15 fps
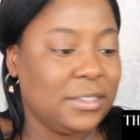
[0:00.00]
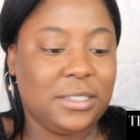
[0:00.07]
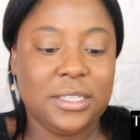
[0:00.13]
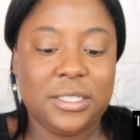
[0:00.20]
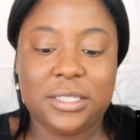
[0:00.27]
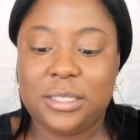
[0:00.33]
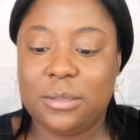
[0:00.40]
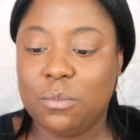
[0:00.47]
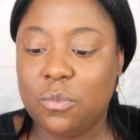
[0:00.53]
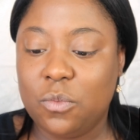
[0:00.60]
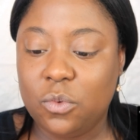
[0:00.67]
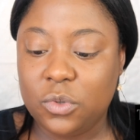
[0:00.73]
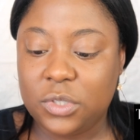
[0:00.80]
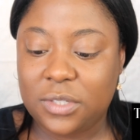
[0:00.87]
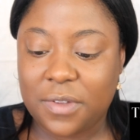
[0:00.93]
is this
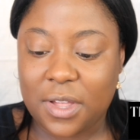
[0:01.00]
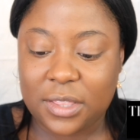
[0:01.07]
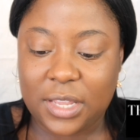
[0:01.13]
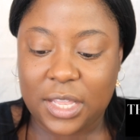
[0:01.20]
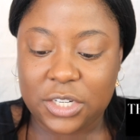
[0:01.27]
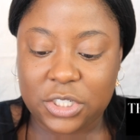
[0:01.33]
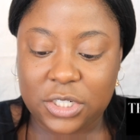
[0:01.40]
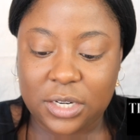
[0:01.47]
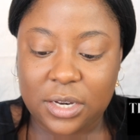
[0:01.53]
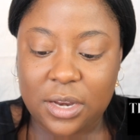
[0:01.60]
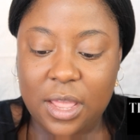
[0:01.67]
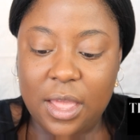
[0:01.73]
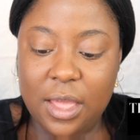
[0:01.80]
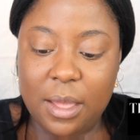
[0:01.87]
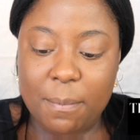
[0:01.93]
mousse
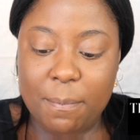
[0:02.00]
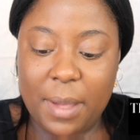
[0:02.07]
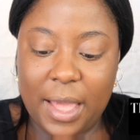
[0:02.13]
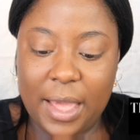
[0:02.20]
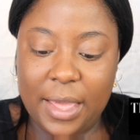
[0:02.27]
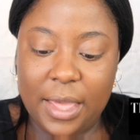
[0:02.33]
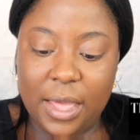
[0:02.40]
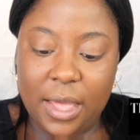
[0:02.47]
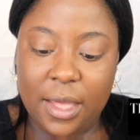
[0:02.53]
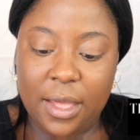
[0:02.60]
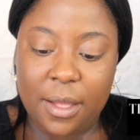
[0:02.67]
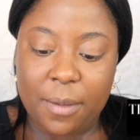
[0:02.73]
foundation by,